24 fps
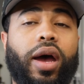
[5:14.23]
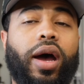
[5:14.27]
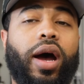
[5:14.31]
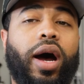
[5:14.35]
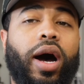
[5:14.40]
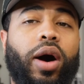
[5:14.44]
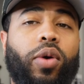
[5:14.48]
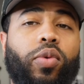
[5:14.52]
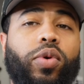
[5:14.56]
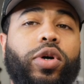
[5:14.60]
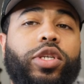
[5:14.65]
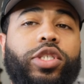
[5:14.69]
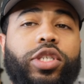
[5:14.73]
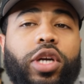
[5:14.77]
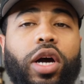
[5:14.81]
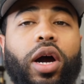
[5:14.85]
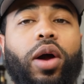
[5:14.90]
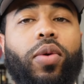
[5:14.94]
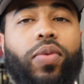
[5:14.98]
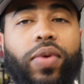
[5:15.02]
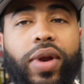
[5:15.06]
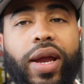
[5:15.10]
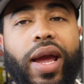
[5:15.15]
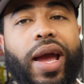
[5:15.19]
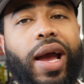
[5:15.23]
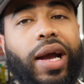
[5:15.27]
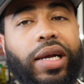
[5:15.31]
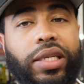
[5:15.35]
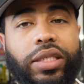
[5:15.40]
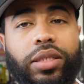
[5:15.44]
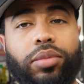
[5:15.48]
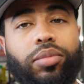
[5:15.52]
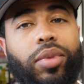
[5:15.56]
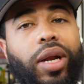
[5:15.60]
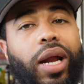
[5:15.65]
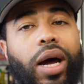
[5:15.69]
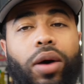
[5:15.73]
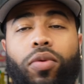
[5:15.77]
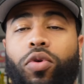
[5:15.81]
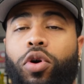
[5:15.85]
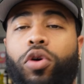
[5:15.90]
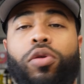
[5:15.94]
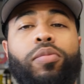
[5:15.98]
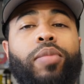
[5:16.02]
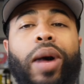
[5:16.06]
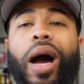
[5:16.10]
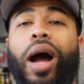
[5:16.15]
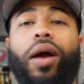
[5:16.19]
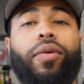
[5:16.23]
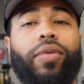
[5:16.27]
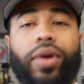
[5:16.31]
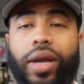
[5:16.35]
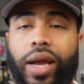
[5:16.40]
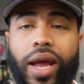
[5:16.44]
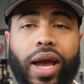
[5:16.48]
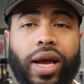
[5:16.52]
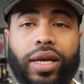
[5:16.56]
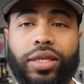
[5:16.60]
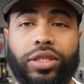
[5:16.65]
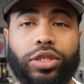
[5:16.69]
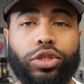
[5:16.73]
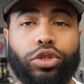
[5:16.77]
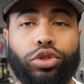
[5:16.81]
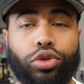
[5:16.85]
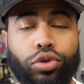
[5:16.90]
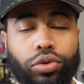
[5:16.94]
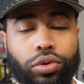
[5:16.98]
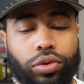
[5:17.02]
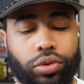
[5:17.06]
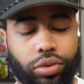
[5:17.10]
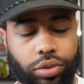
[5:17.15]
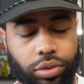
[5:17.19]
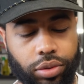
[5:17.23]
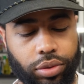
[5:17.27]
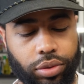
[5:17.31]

I want y'all reaction, but I want my reaction too.